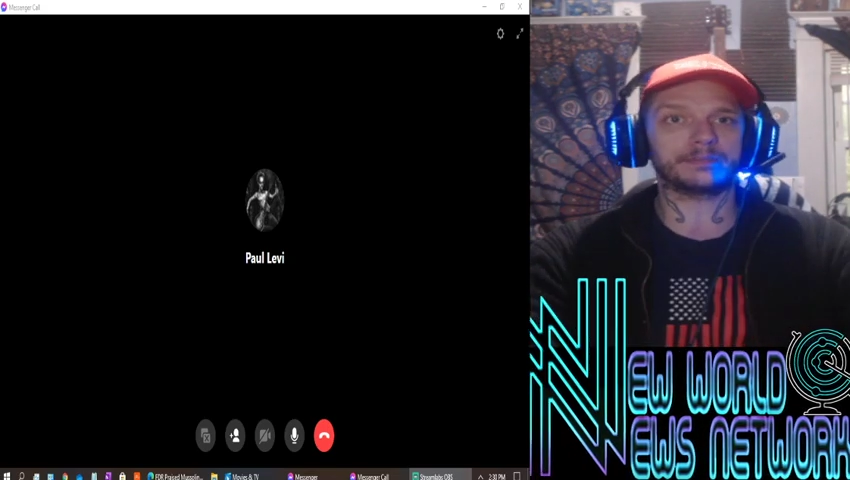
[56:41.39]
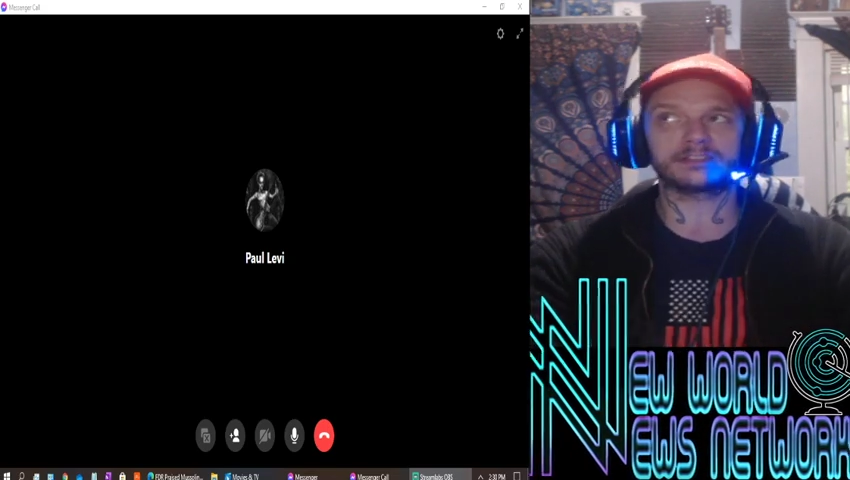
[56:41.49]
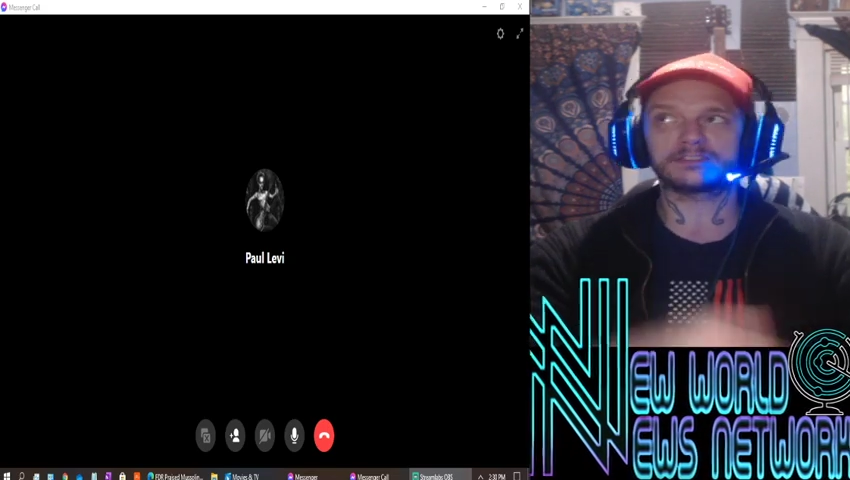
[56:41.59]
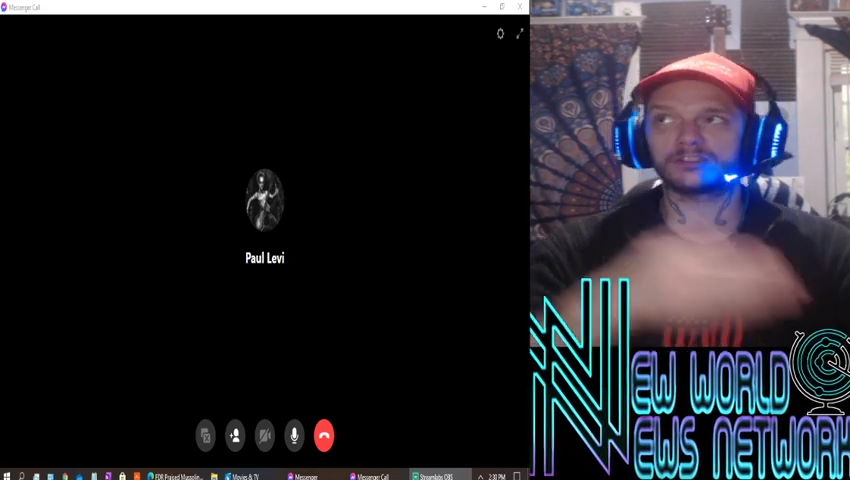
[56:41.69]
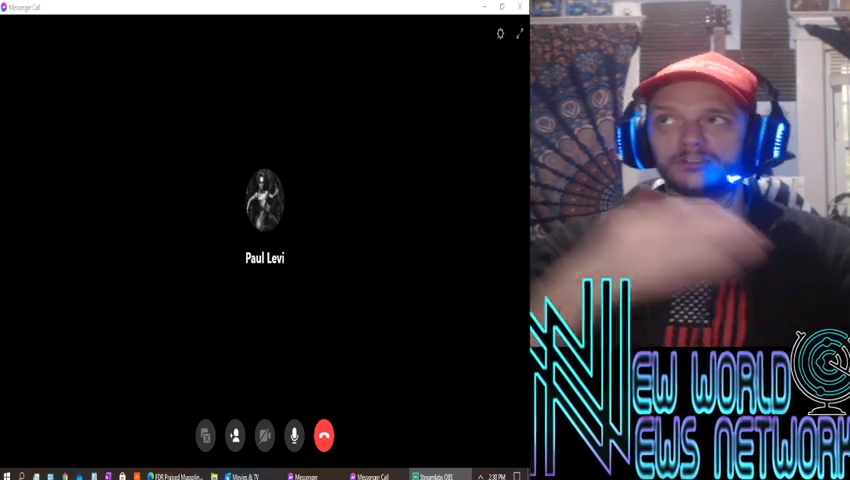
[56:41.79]

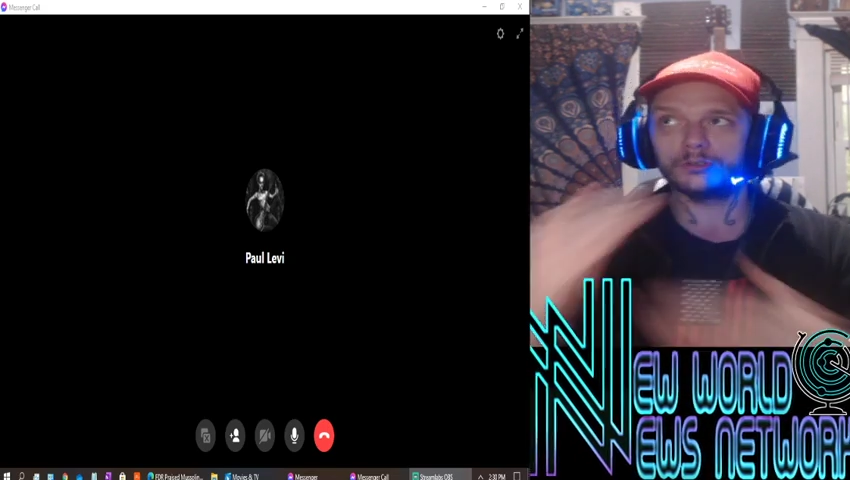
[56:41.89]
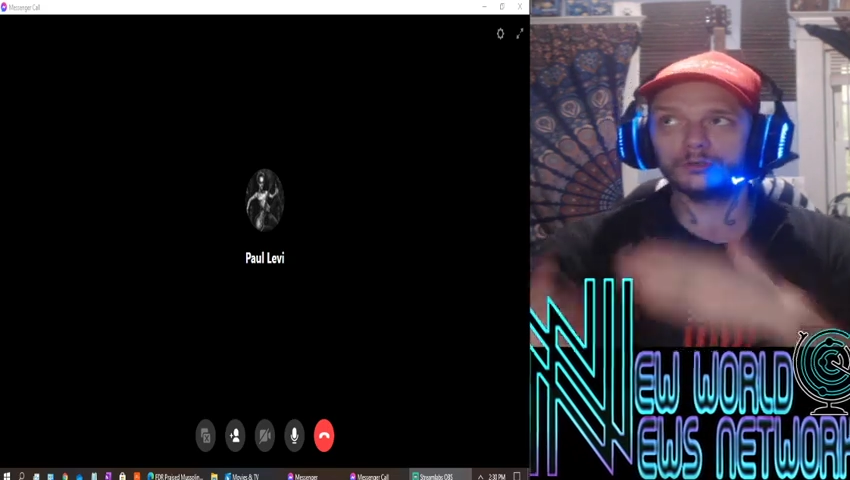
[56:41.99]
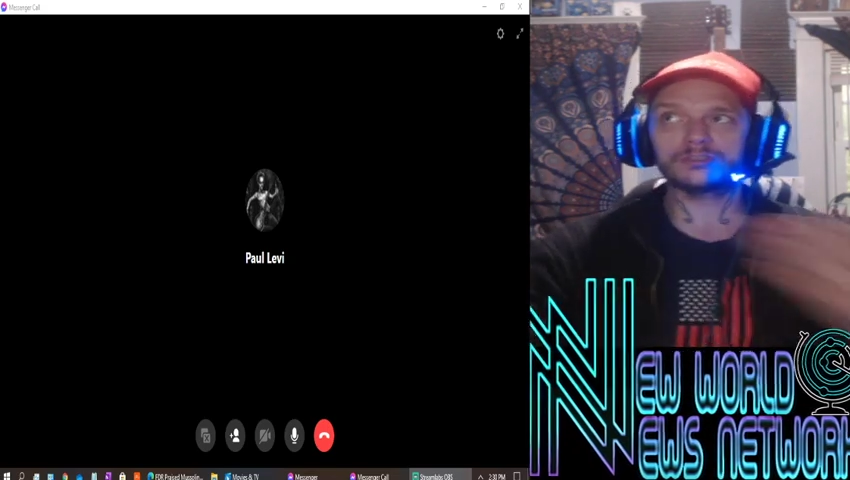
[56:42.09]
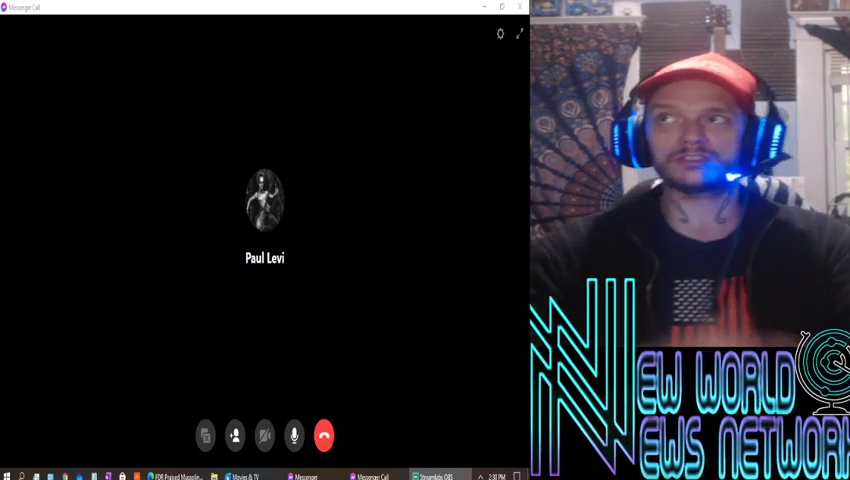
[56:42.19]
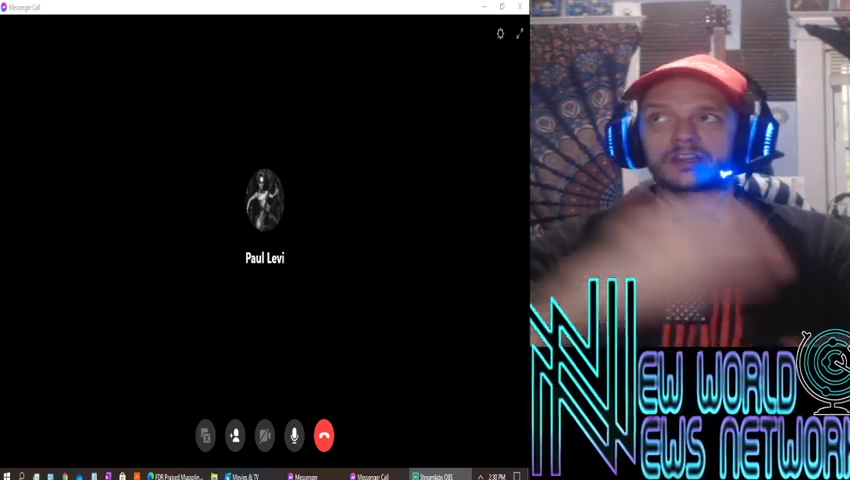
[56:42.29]
because the
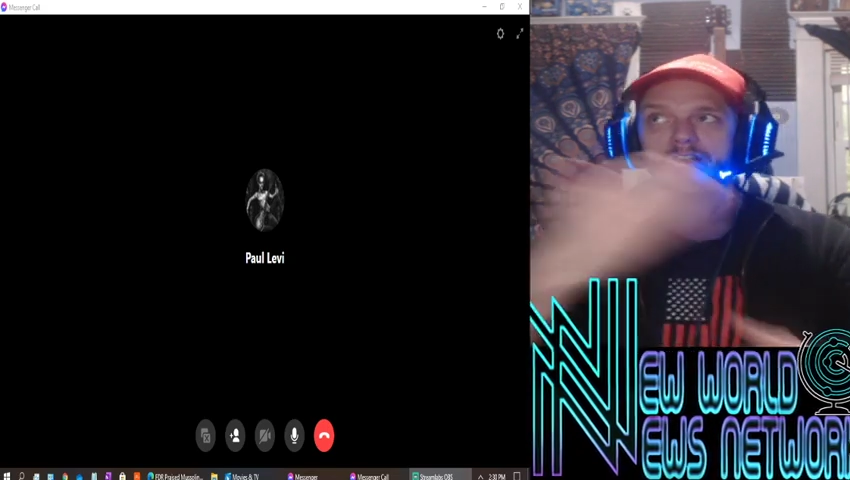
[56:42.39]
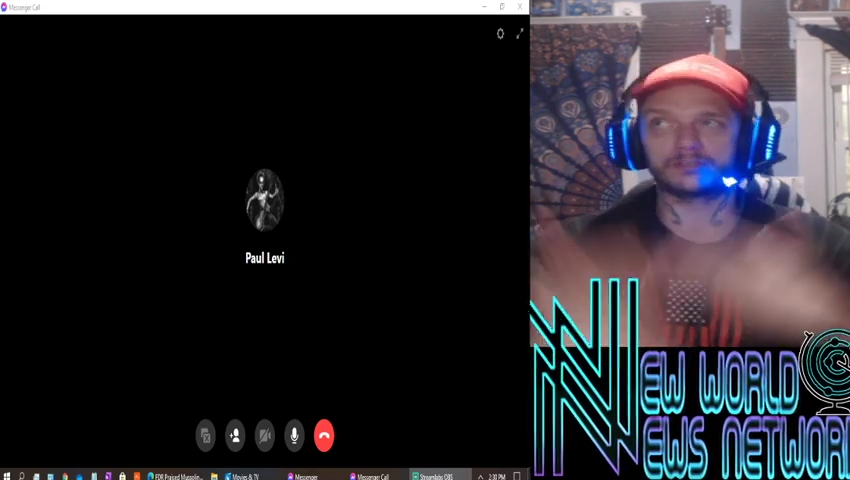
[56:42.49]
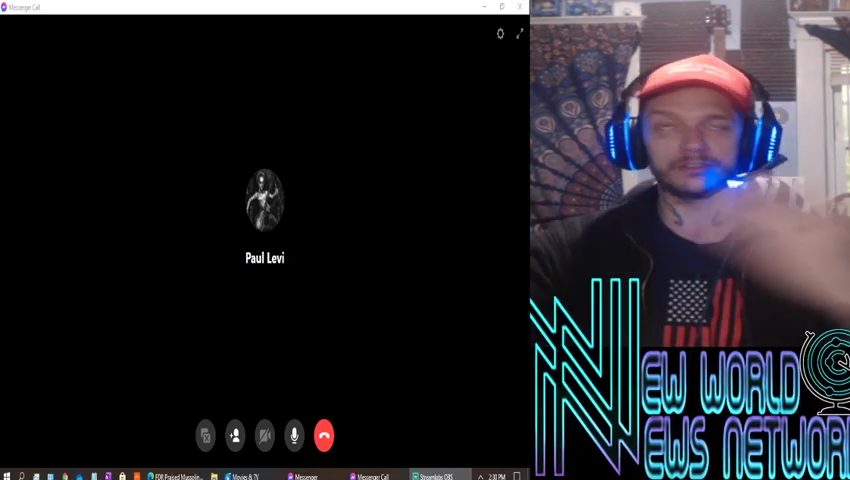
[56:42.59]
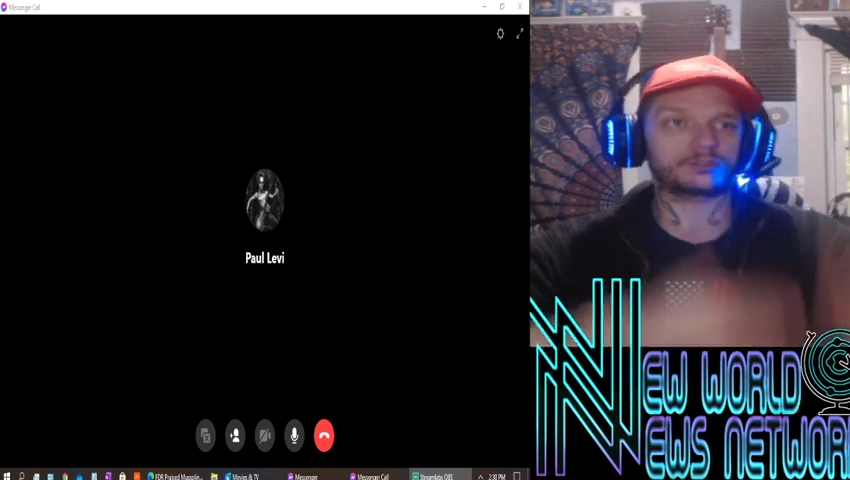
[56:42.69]
news cycle